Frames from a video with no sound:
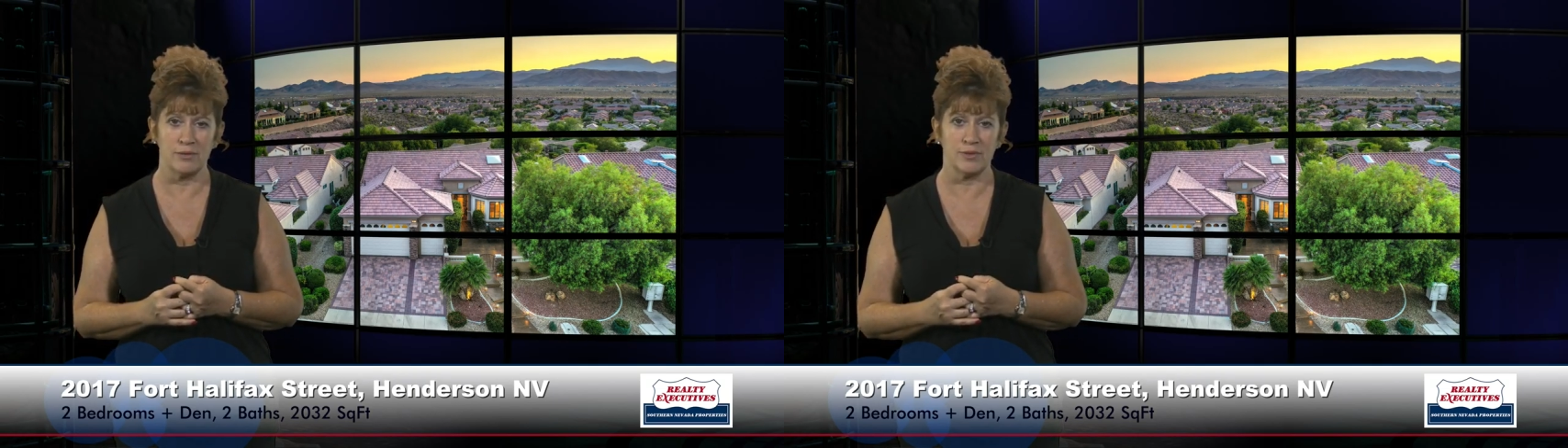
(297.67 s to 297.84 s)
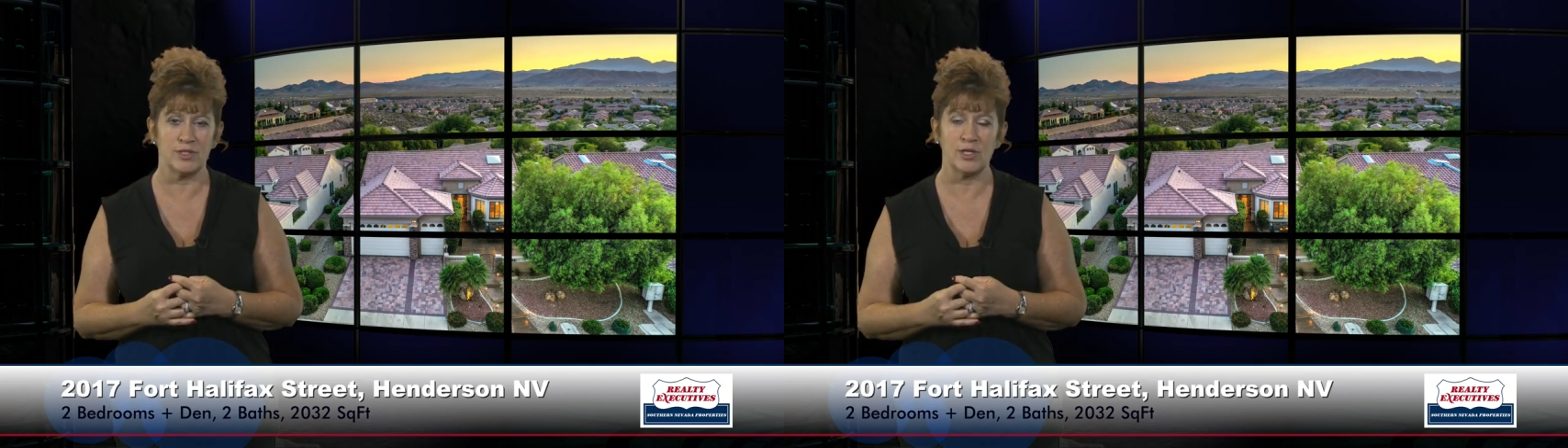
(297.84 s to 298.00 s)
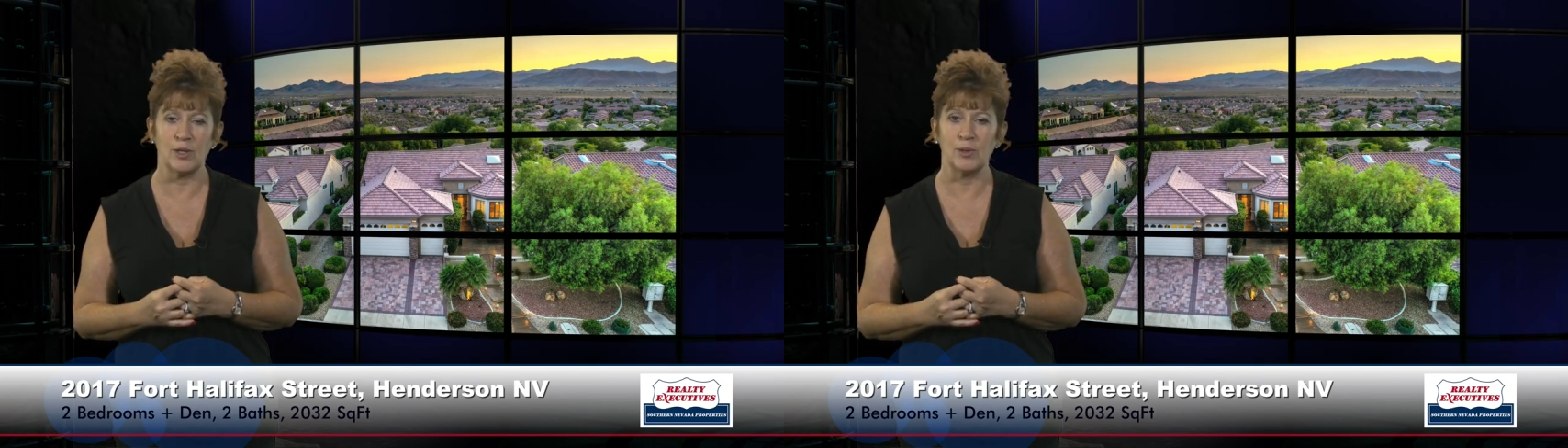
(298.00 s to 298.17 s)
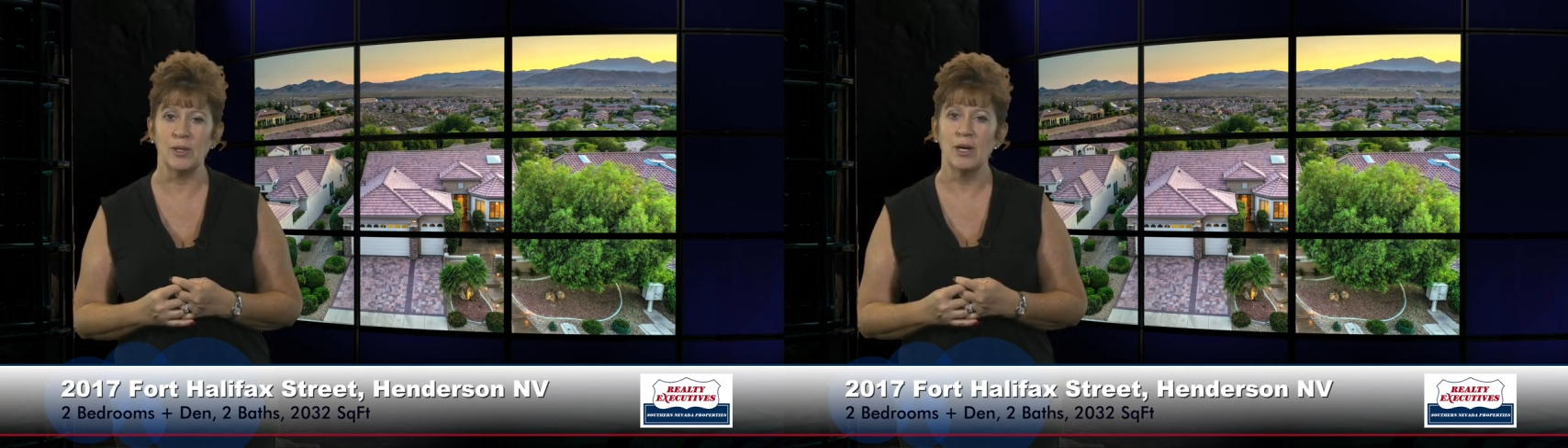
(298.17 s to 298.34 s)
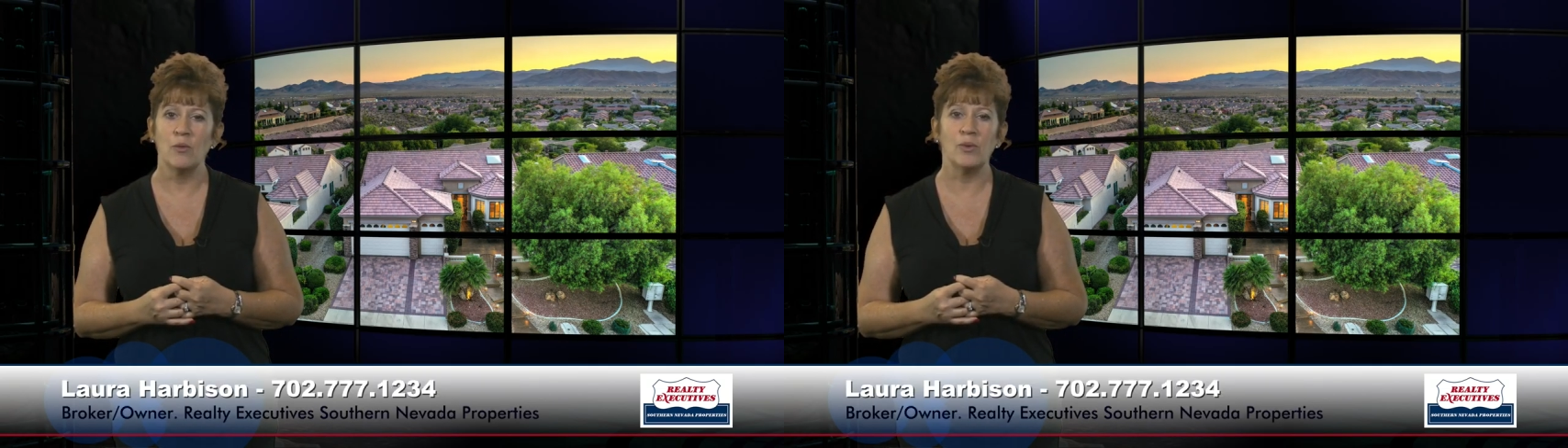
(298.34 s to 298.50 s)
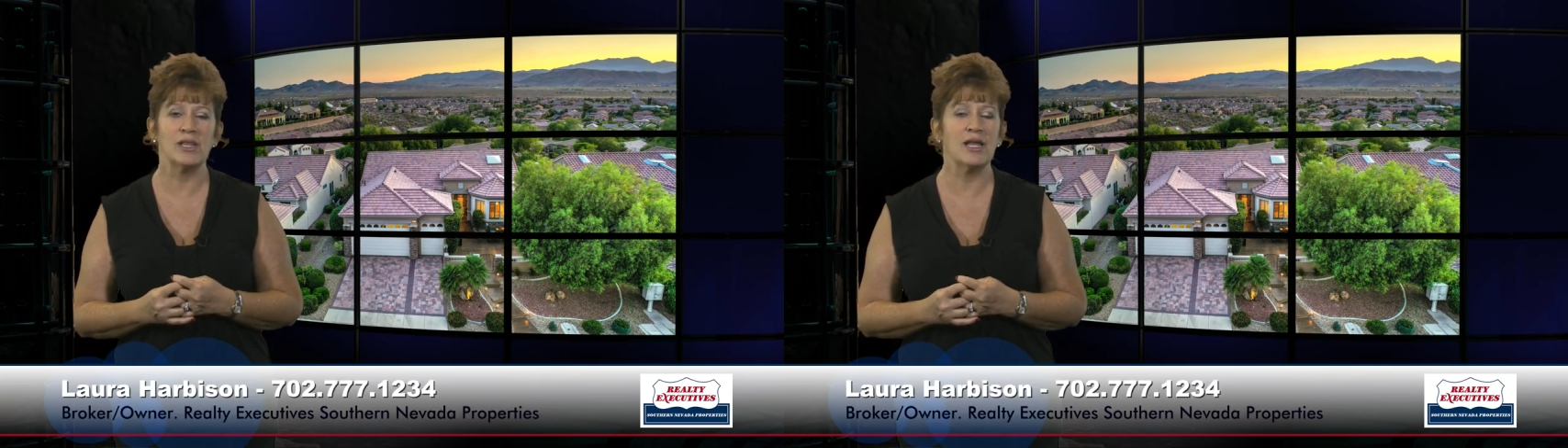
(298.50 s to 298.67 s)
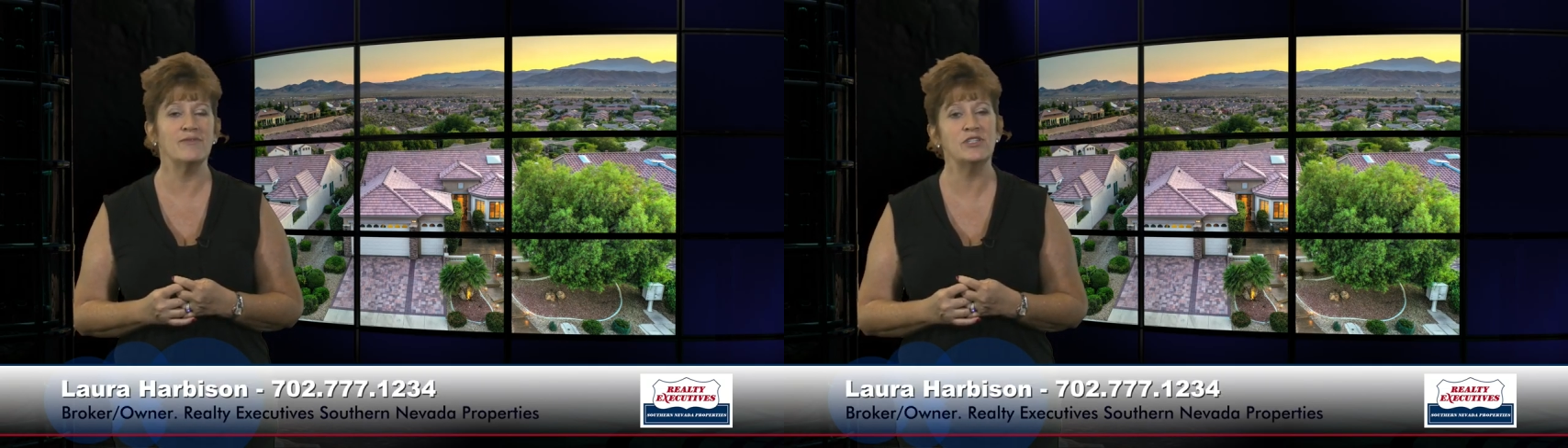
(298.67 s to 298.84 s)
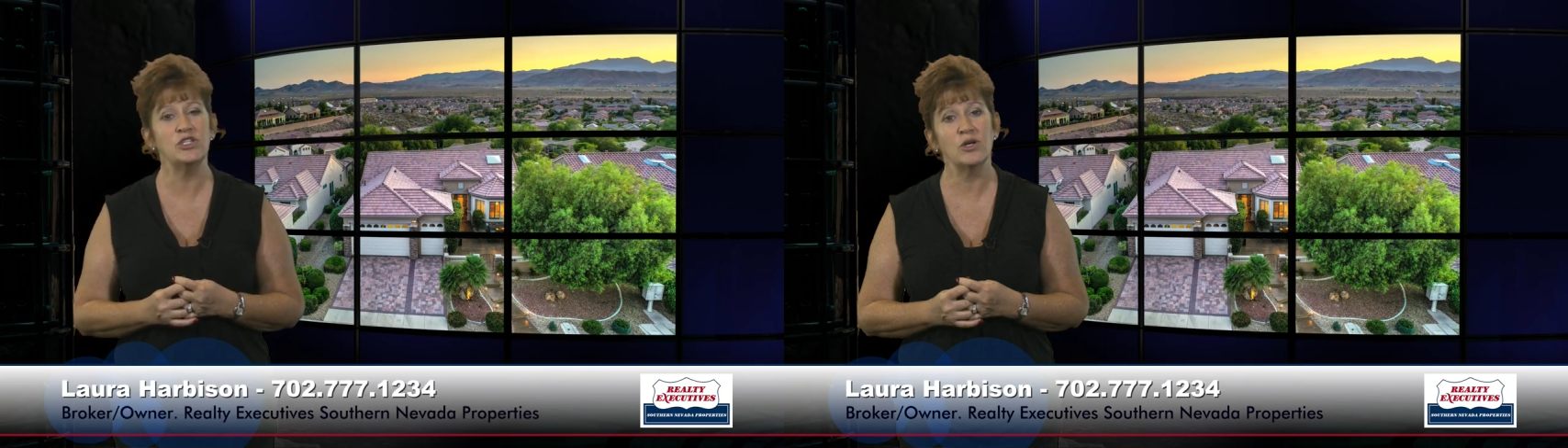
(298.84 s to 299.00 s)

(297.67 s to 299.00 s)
So we'd love to show